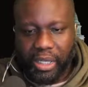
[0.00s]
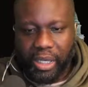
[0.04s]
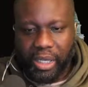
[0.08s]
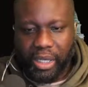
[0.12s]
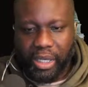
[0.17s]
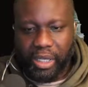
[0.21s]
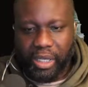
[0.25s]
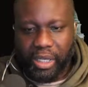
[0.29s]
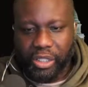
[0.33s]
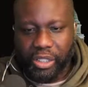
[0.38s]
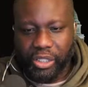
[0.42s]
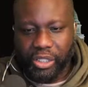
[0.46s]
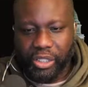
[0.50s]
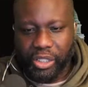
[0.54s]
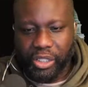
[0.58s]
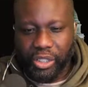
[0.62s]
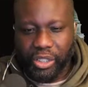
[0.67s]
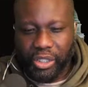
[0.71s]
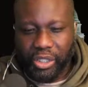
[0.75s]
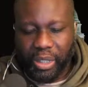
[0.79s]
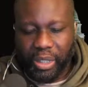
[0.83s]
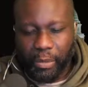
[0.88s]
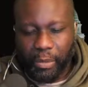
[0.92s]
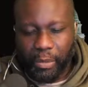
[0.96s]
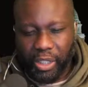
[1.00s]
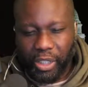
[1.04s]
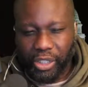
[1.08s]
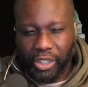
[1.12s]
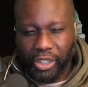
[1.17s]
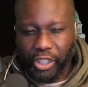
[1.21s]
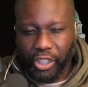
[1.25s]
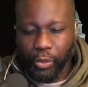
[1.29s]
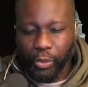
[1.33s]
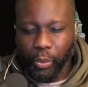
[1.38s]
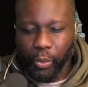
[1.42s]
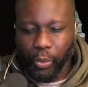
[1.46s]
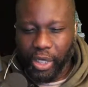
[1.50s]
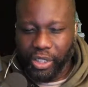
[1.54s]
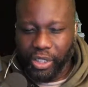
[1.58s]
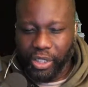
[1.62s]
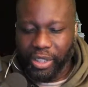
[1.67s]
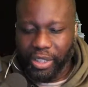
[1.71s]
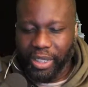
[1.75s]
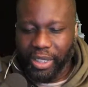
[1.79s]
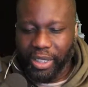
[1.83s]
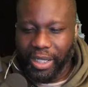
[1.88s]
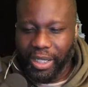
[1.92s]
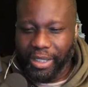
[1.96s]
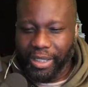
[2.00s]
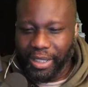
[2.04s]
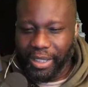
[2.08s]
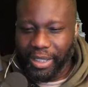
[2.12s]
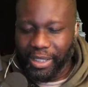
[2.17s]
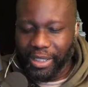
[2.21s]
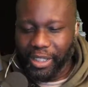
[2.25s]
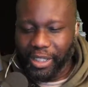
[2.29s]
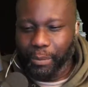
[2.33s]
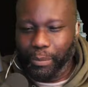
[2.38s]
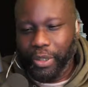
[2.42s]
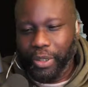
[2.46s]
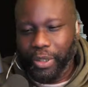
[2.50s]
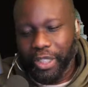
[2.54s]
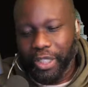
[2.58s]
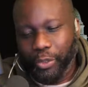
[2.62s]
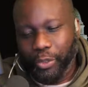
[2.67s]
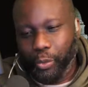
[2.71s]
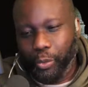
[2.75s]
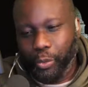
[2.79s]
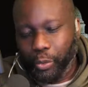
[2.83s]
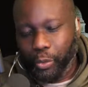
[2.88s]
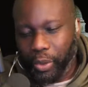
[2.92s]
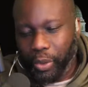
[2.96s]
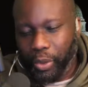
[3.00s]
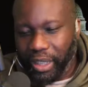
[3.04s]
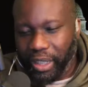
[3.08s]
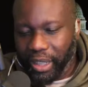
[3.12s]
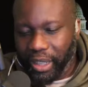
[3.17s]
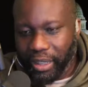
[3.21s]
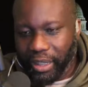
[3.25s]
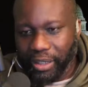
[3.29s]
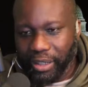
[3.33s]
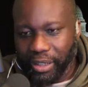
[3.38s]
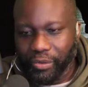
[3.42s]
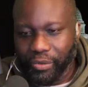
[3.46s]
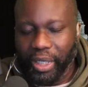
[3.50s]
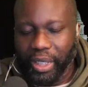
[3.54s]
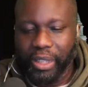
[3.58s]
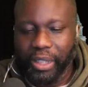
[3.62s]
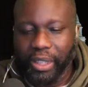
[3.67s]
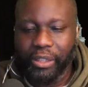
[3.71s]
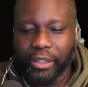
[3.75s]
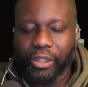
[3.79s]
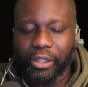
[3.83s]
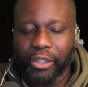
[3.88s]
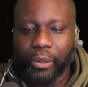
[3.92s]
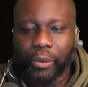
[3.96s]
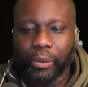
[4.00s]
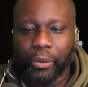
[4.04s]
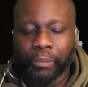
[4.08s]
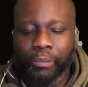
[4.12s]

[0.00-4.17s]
a similar situation in D C, but this was with kids, right? So